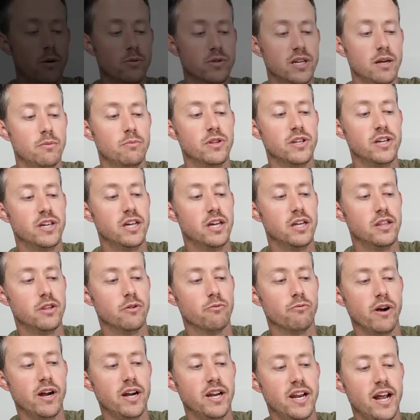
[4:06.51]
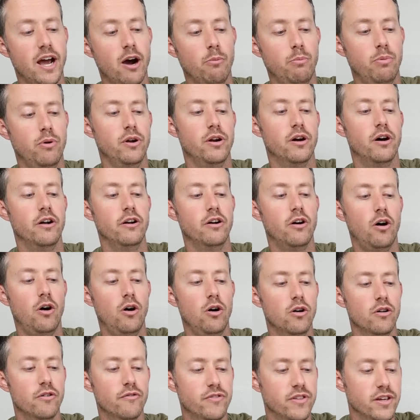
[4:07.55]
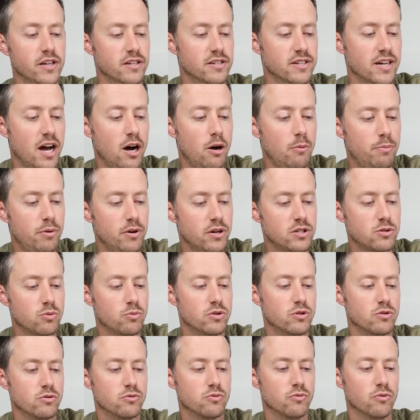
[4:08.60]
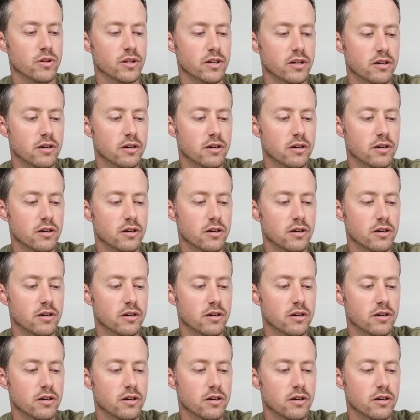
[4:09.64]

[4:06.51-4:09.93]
I was able to get the rated output on all of these outputs, which was really